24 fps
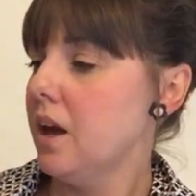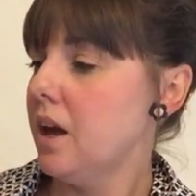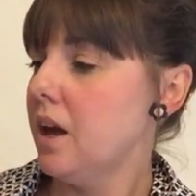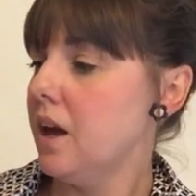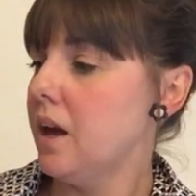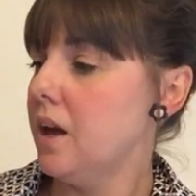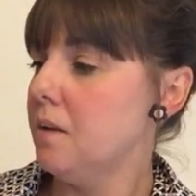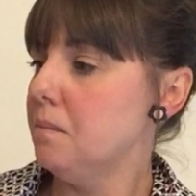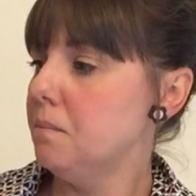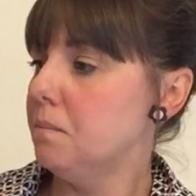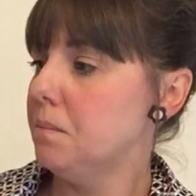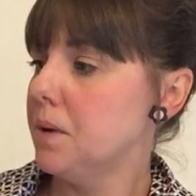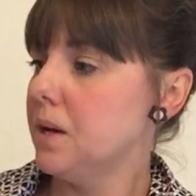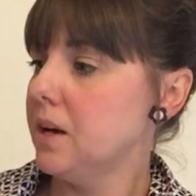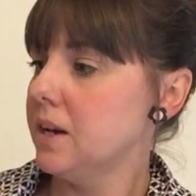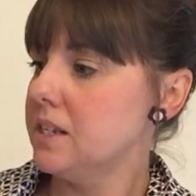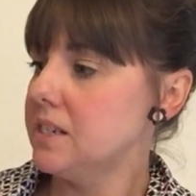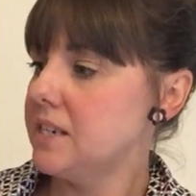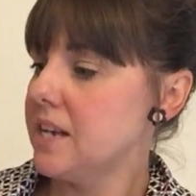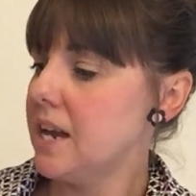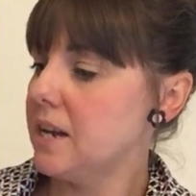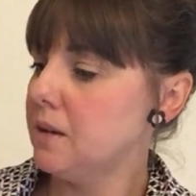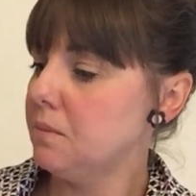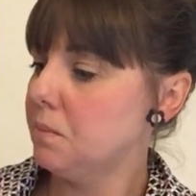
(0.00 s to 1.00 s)
But I
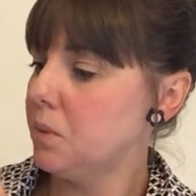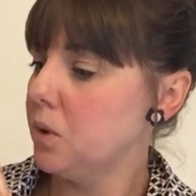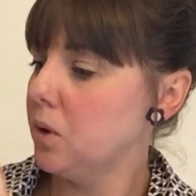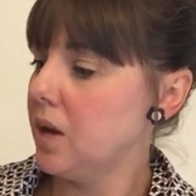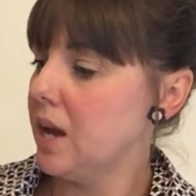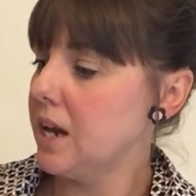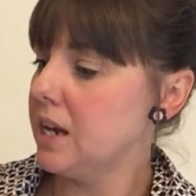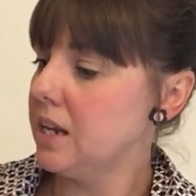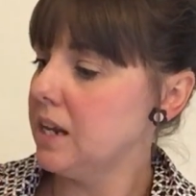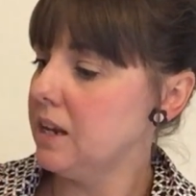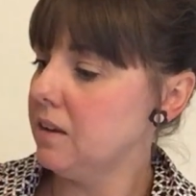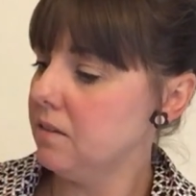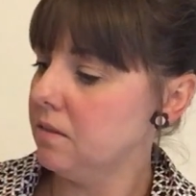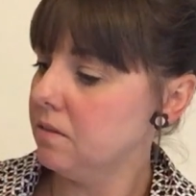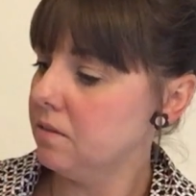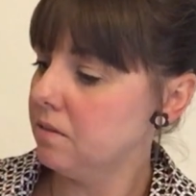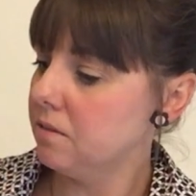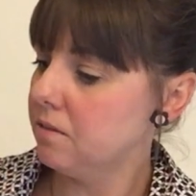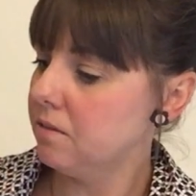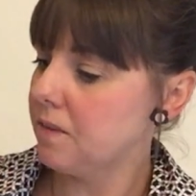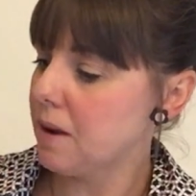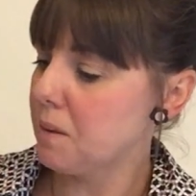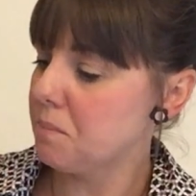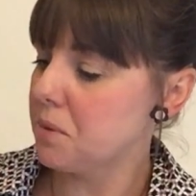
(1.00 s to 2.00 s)
didn't put any
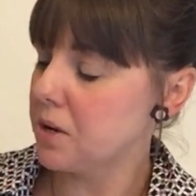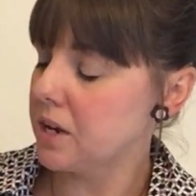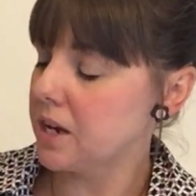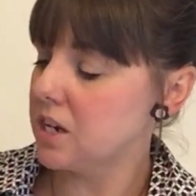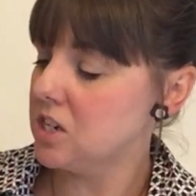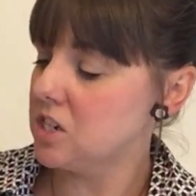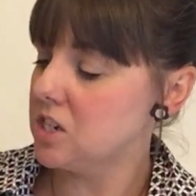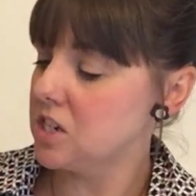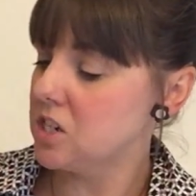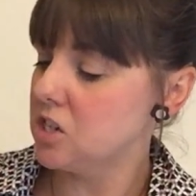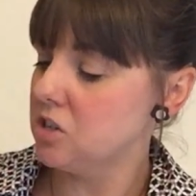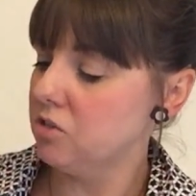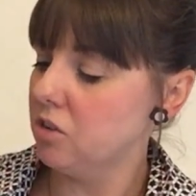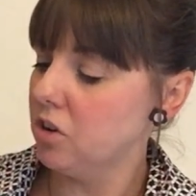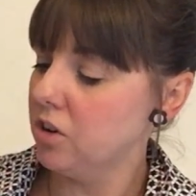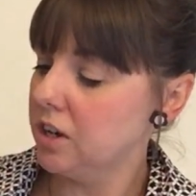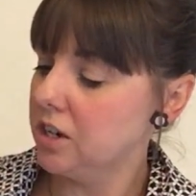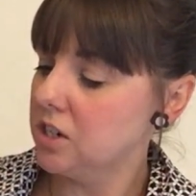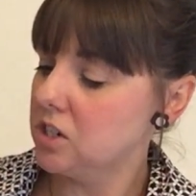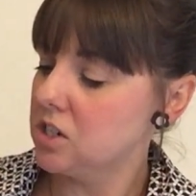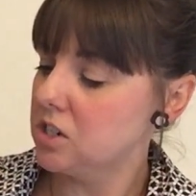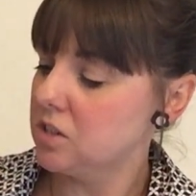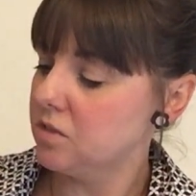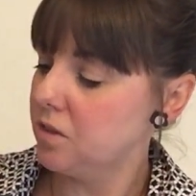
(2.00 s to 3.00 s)
fabric conditioner on
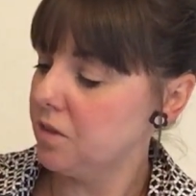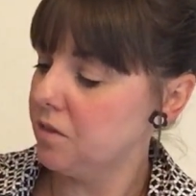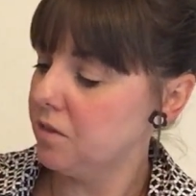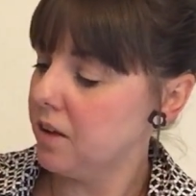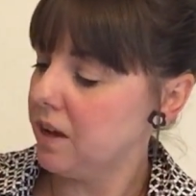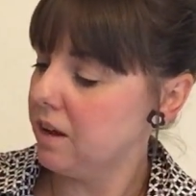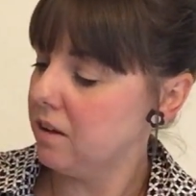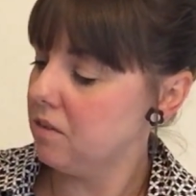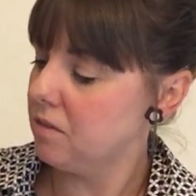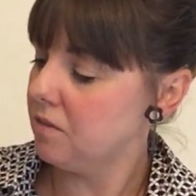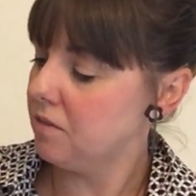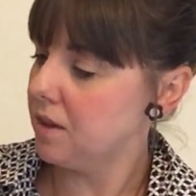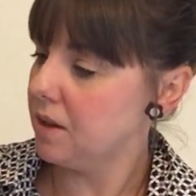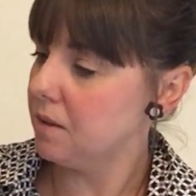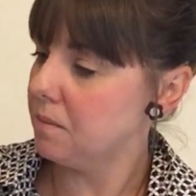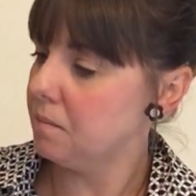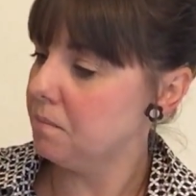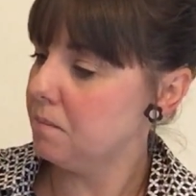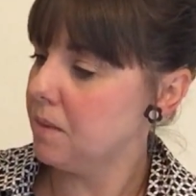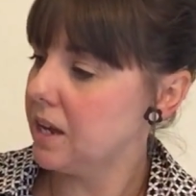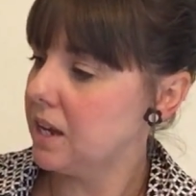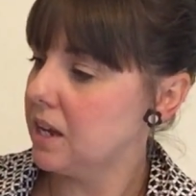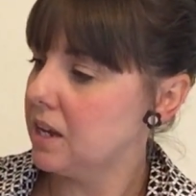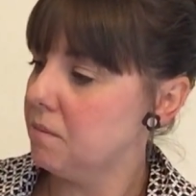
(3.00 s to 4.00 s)
it just for fear of it
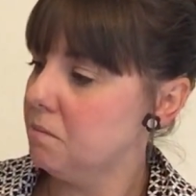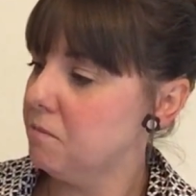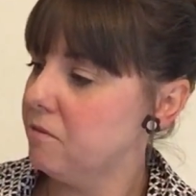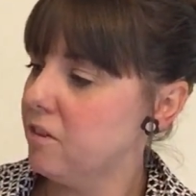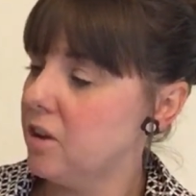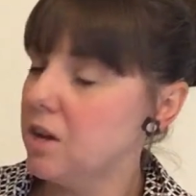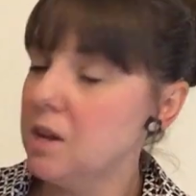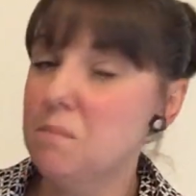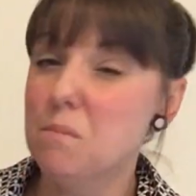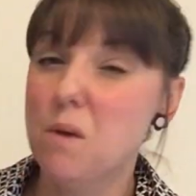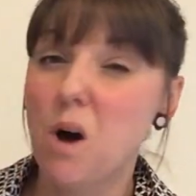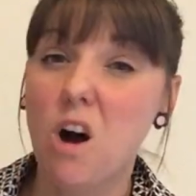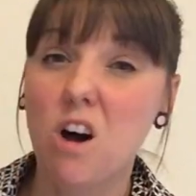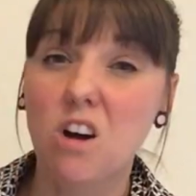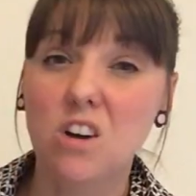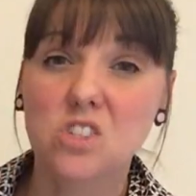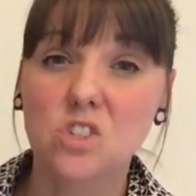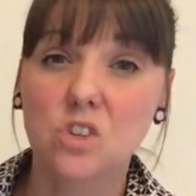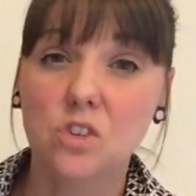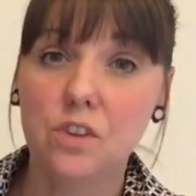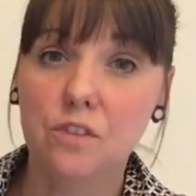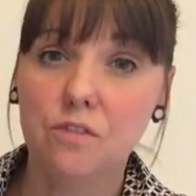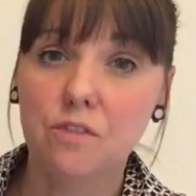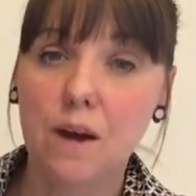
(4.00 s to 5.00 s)
making funny
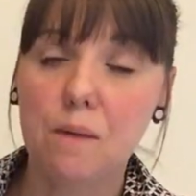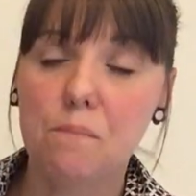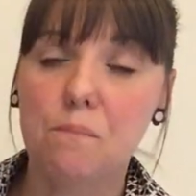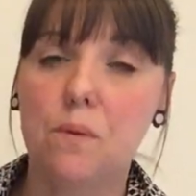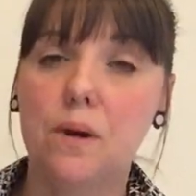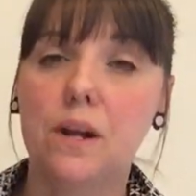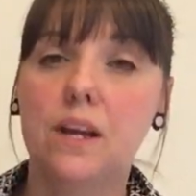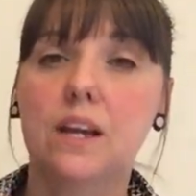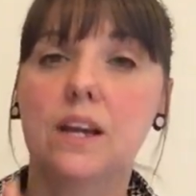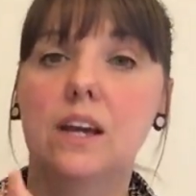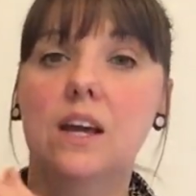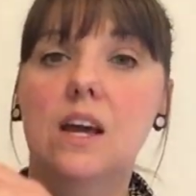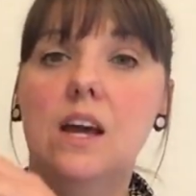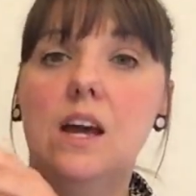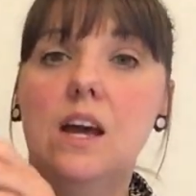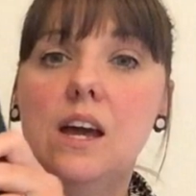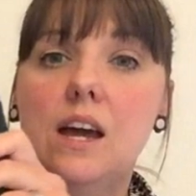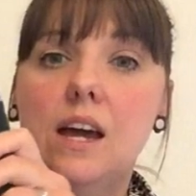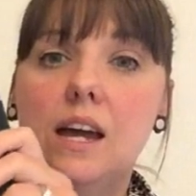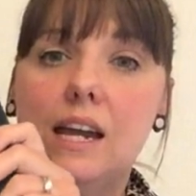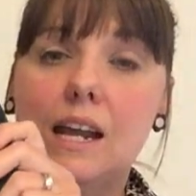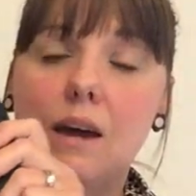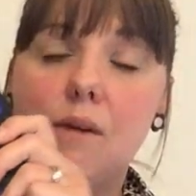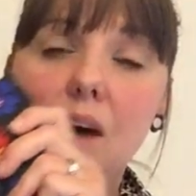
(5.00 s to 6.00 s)
marks on the fabric.
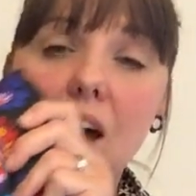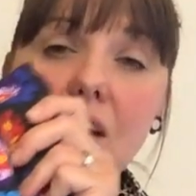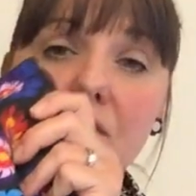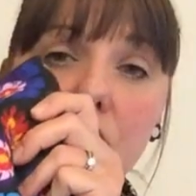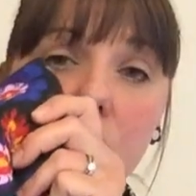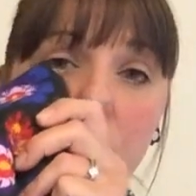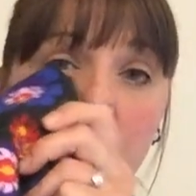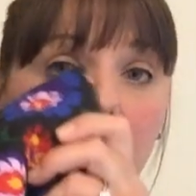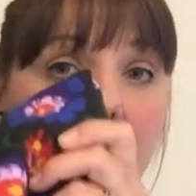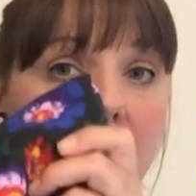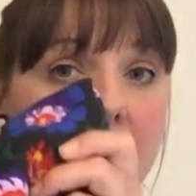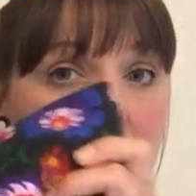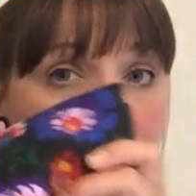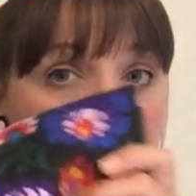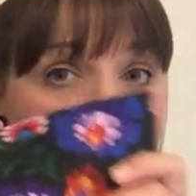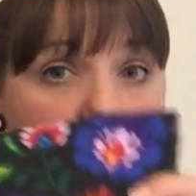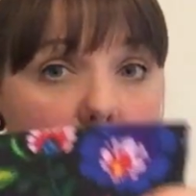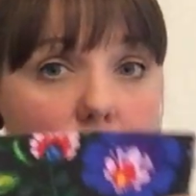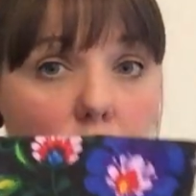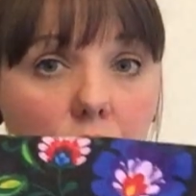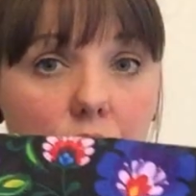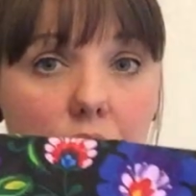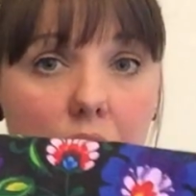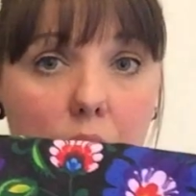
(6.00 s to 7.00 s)
Now I haven't
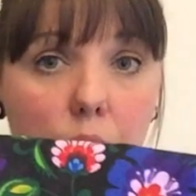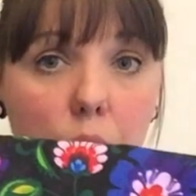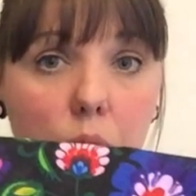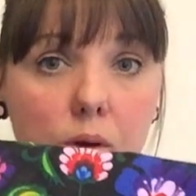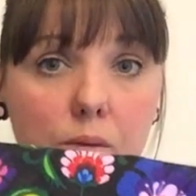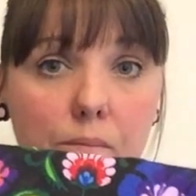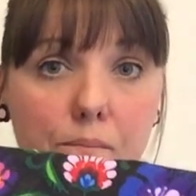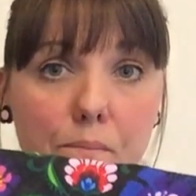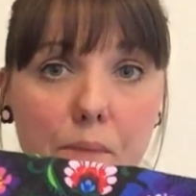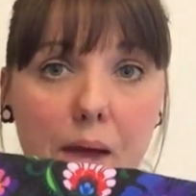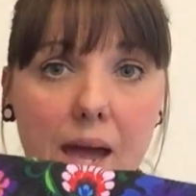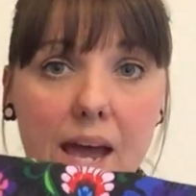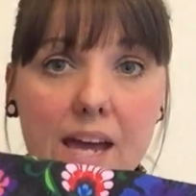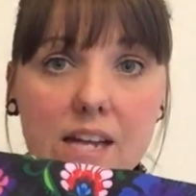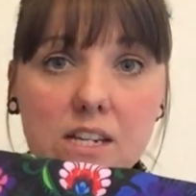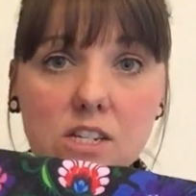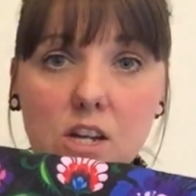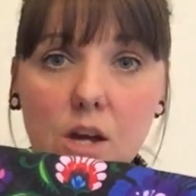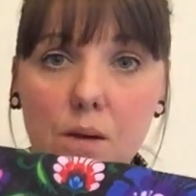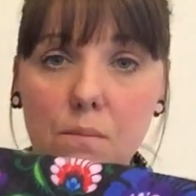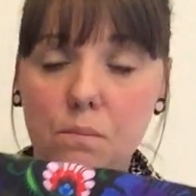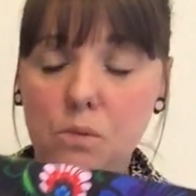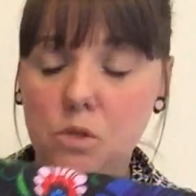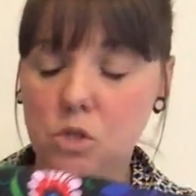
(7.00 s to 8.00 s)
actually got that one paired
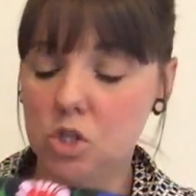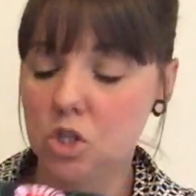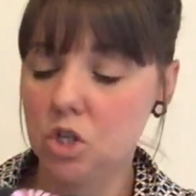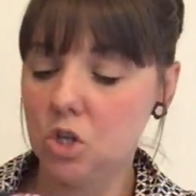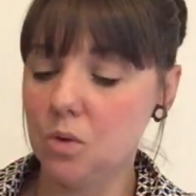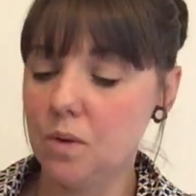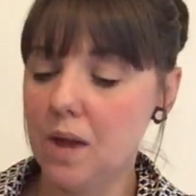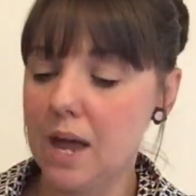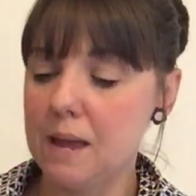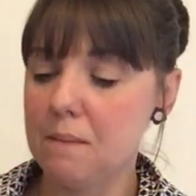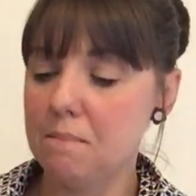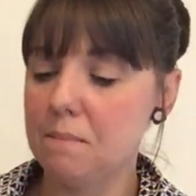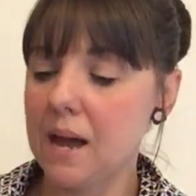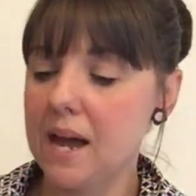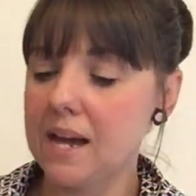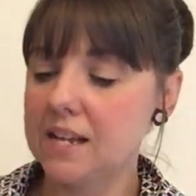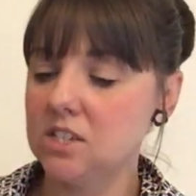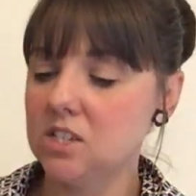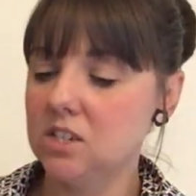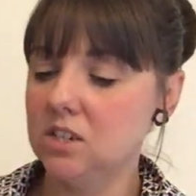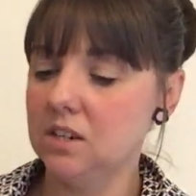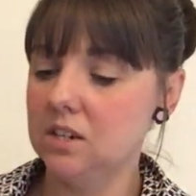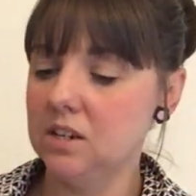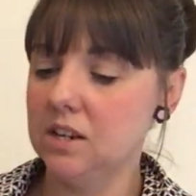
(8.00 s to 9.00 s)
up to a
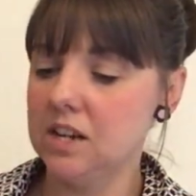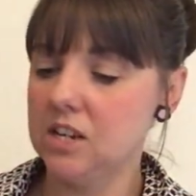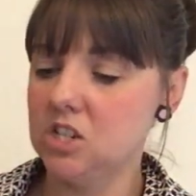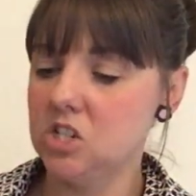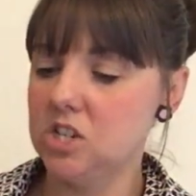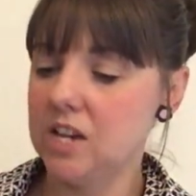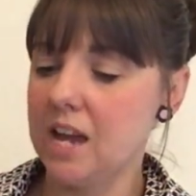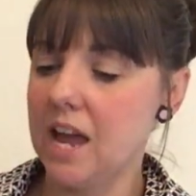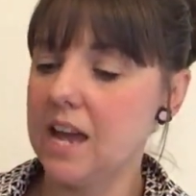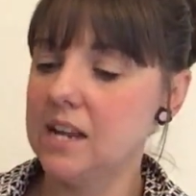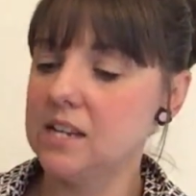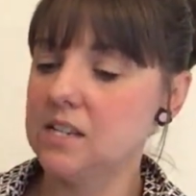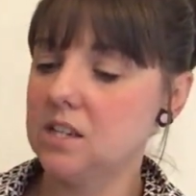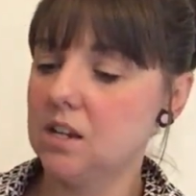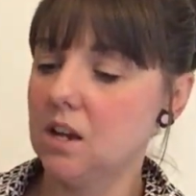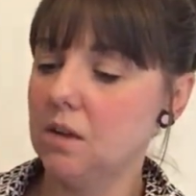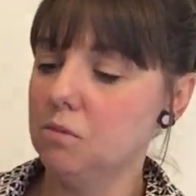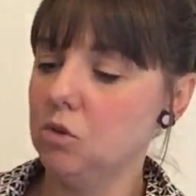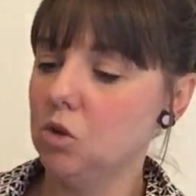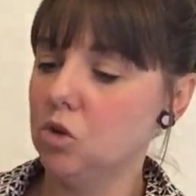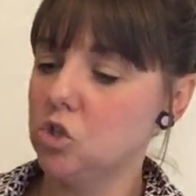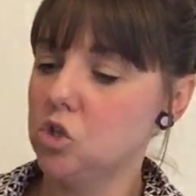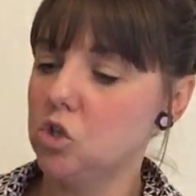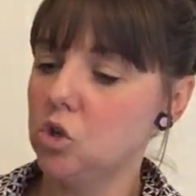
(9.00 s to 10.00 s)
pattern as yet.
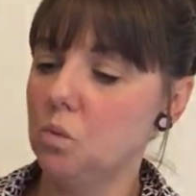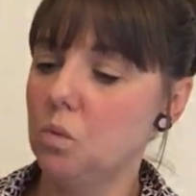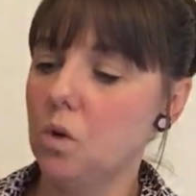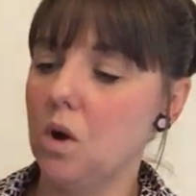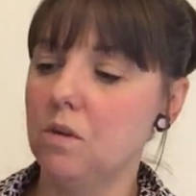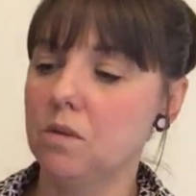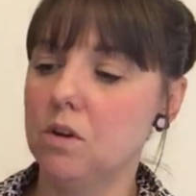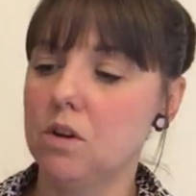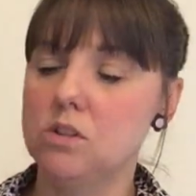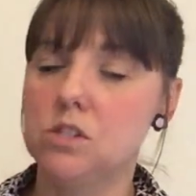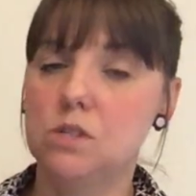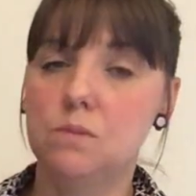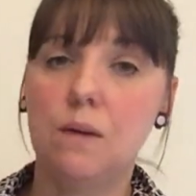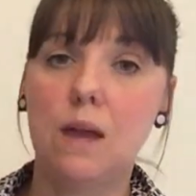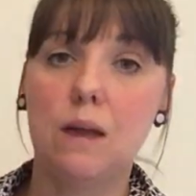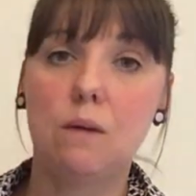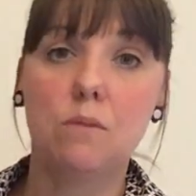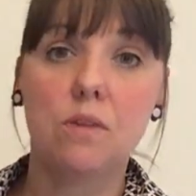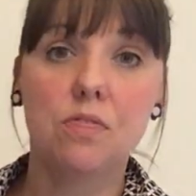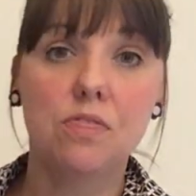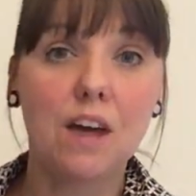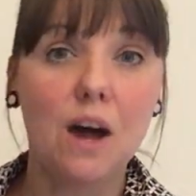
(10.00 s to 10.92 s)
I'm not sure what I'm going to make